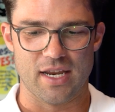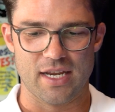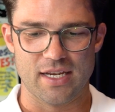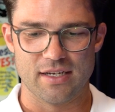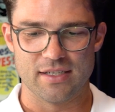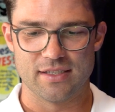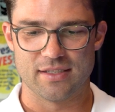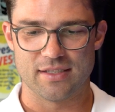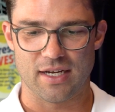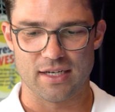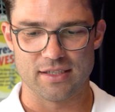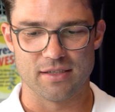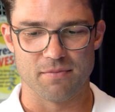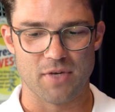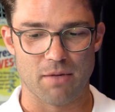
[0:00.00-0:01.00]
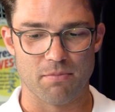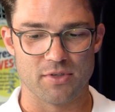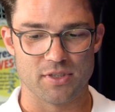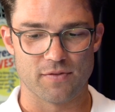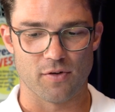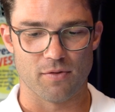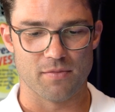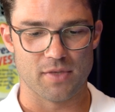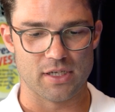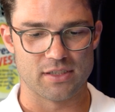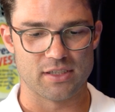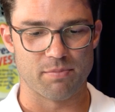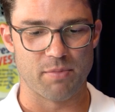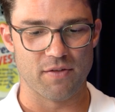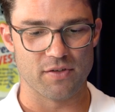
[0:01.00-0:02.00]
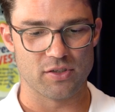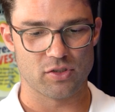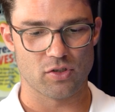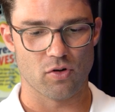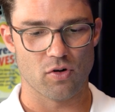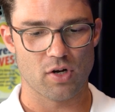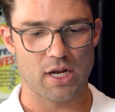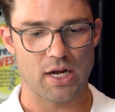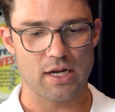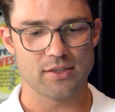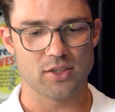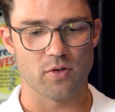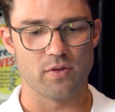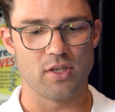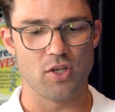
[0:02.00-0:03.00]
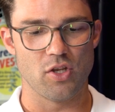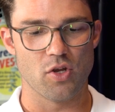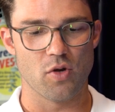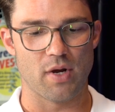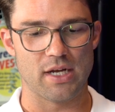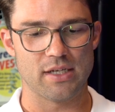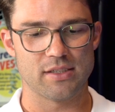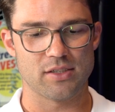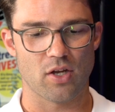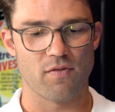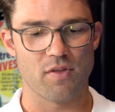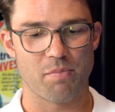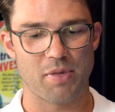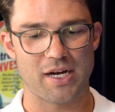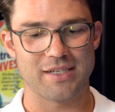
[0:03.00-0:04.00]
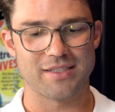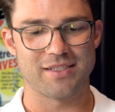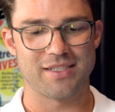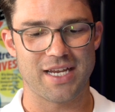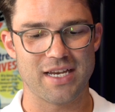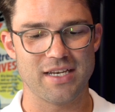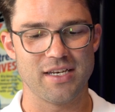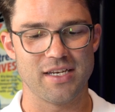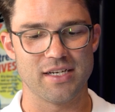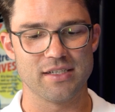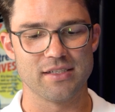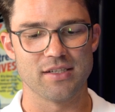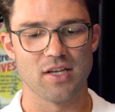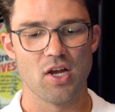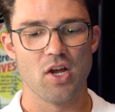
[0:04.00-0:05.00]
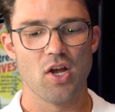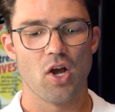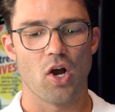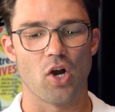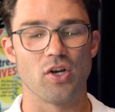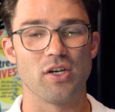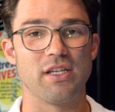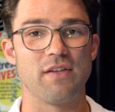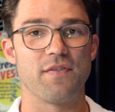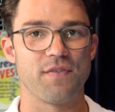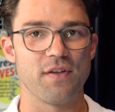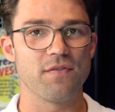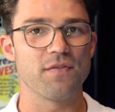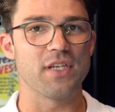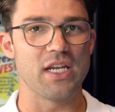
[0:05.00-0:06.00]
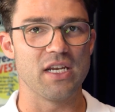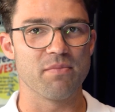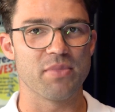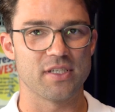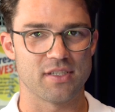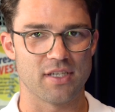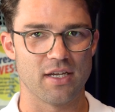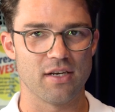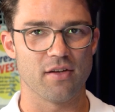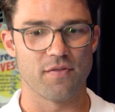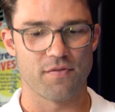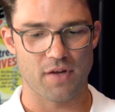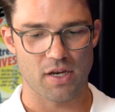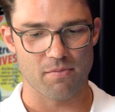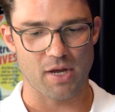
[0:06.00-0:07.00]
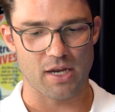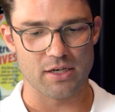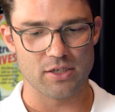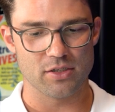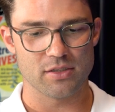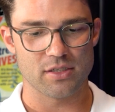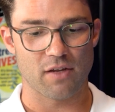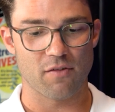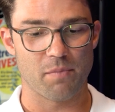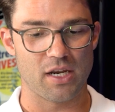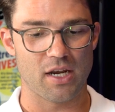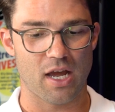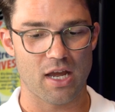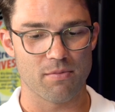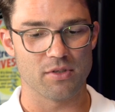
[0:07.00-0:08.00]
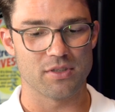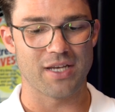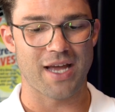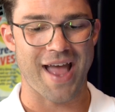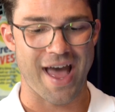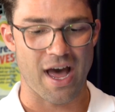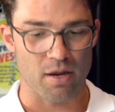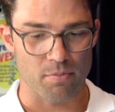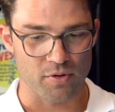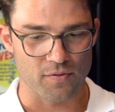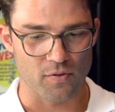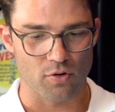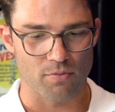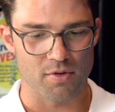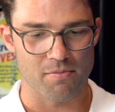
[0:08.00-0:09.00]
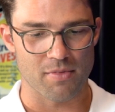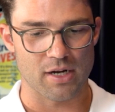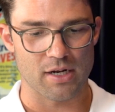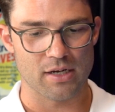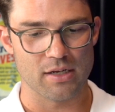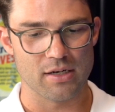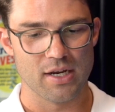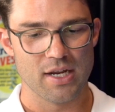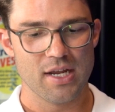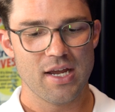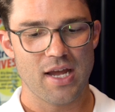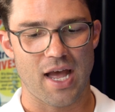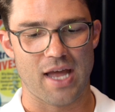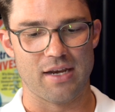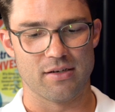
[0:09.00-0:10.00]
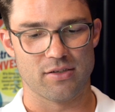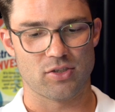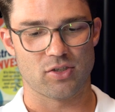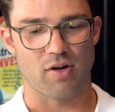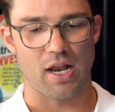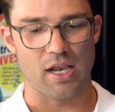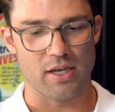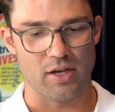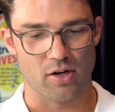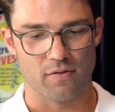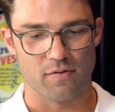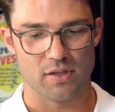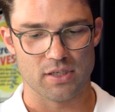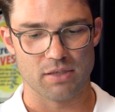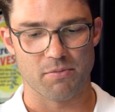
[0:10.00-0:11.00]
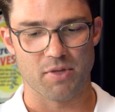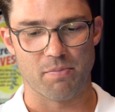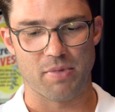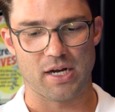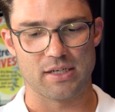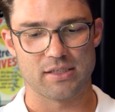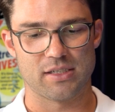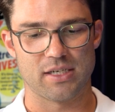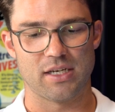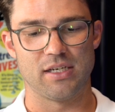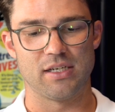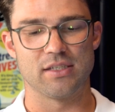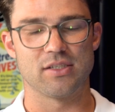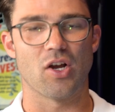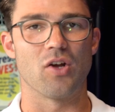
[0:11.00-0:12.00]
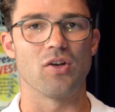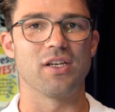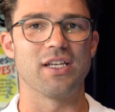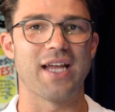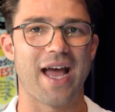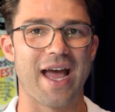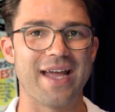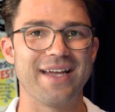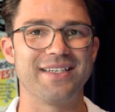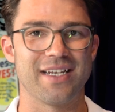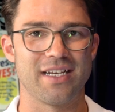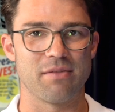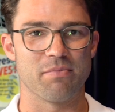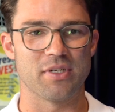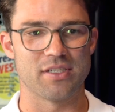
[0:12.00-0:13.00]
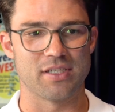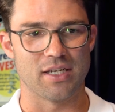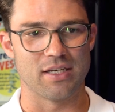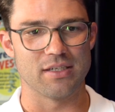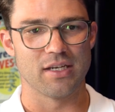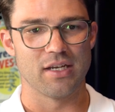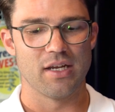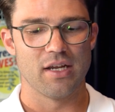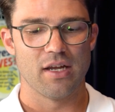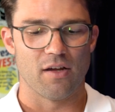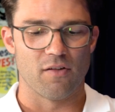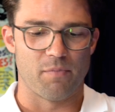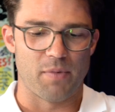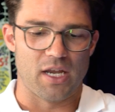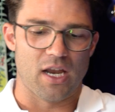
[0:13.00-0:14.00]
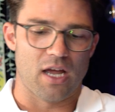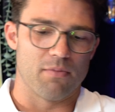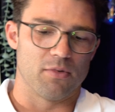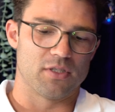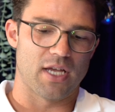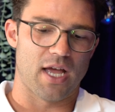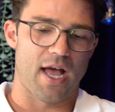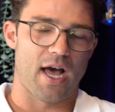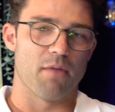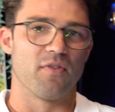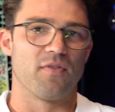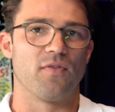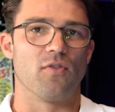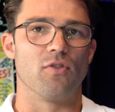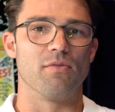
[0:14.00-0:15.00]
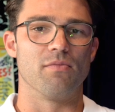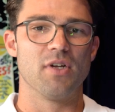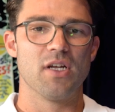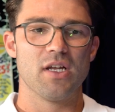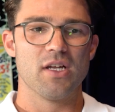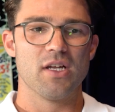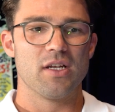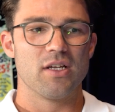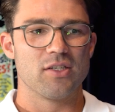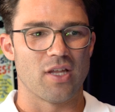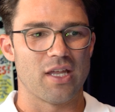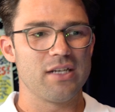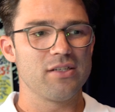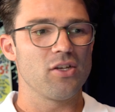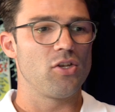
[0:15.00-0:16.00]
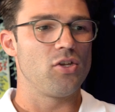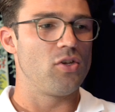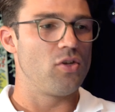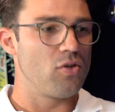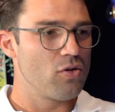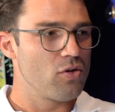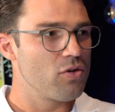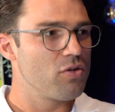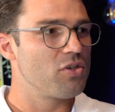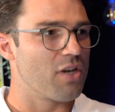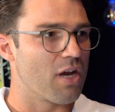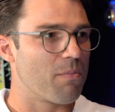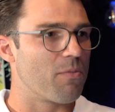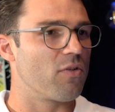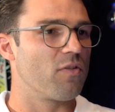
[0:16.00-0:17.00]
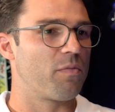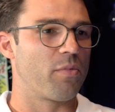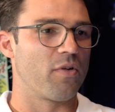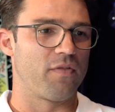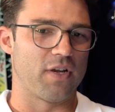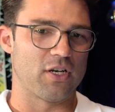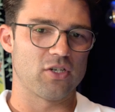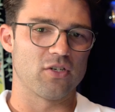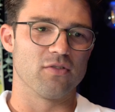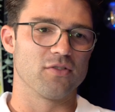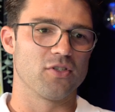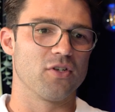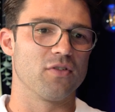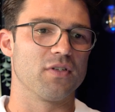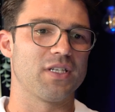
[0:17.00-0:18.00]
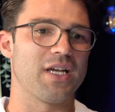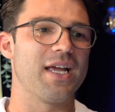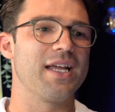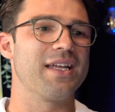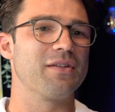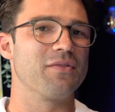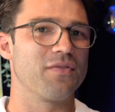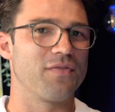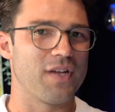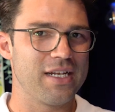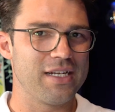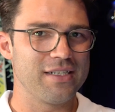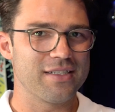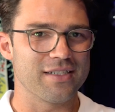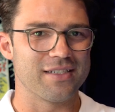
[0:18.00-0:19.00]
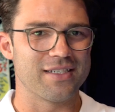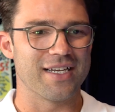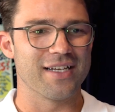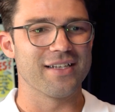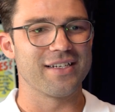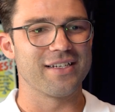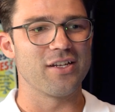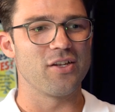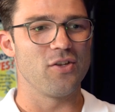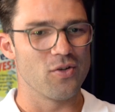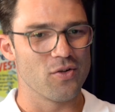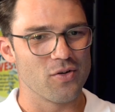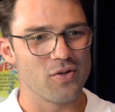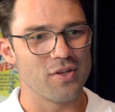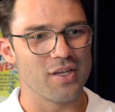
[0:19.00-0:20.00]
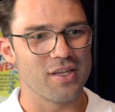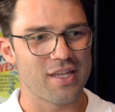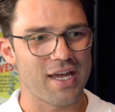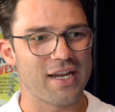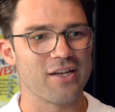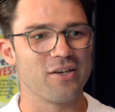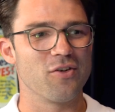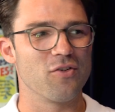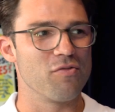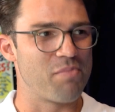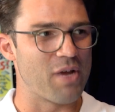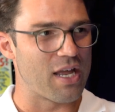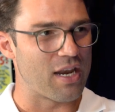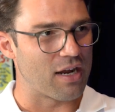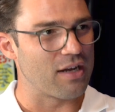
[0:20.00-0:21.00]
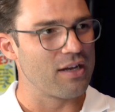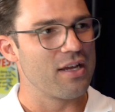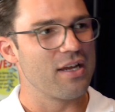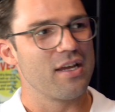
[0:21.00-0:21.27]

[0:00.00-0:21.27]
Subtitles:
here's some numbers from the Spiver scorecard. So in the US, over the past 10 years, only 15% of fund managers have been able to outperform the market. And in Australia, over the past 10 years, only 18% have been able to outperform. So that is a huge number of professionals who are taking fees and telling you that they can do better